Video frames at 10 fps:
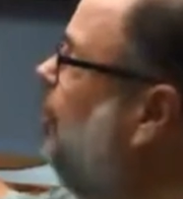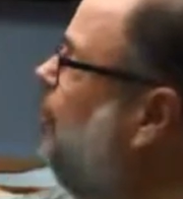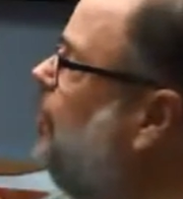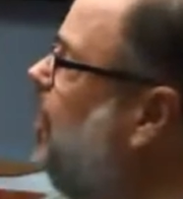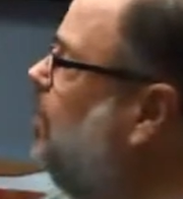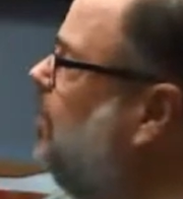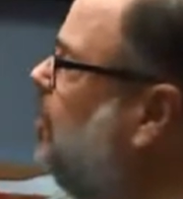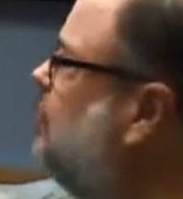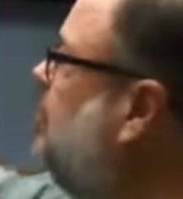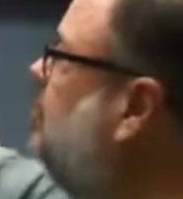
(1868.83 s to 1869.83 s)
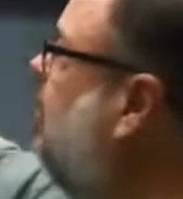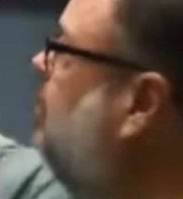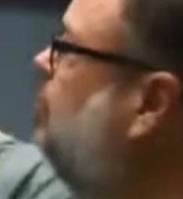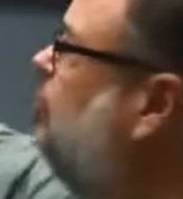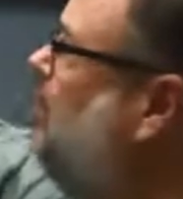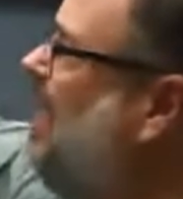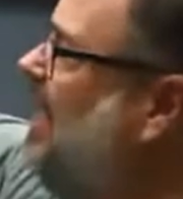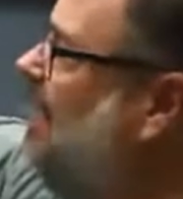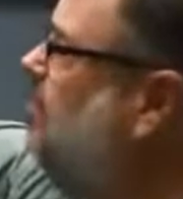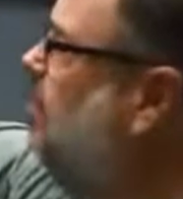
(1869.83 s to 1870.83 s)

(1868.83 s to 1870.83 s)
no numbers. These numbers are mine.